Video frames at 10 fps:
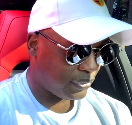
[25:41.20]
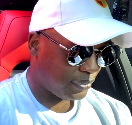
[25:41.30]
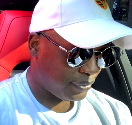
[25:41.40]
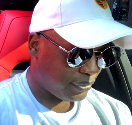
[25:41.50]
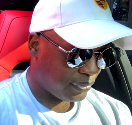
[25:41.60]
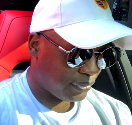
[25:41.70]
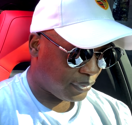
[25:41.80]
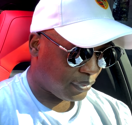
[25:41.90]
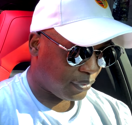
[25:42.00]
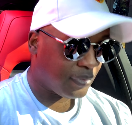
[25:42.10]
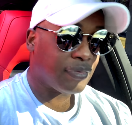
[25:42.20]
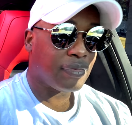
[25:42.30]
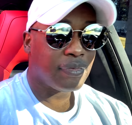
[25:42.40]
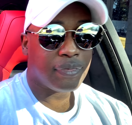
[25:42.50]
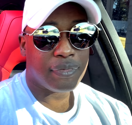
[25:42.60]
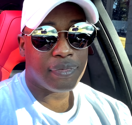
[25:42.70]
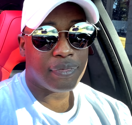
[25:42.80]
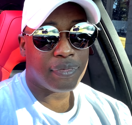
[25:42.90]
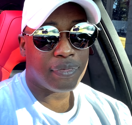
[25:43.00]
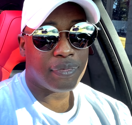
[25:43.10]

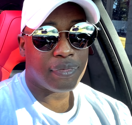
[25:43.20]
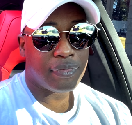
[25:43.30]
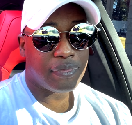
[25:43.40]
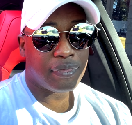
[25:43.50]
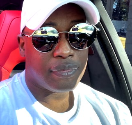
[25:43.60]
Nobody speaks.